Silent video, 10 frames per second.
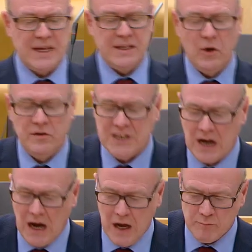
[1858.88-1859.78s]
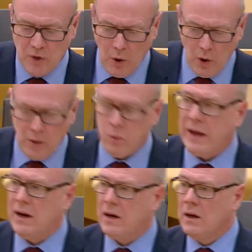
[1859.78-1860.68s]
Presiding Officer, I'm not
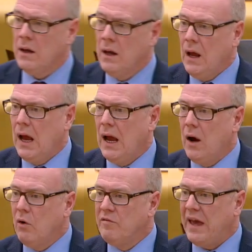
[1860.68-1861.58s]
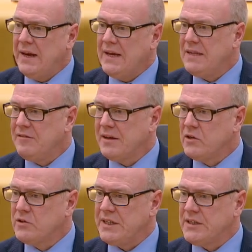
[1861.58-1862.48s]
aware of any
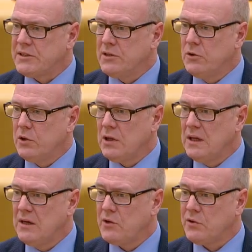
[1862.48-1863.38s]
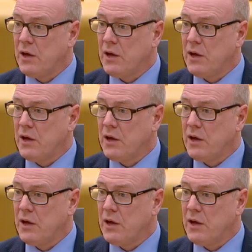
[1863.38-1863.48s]
difficulties that local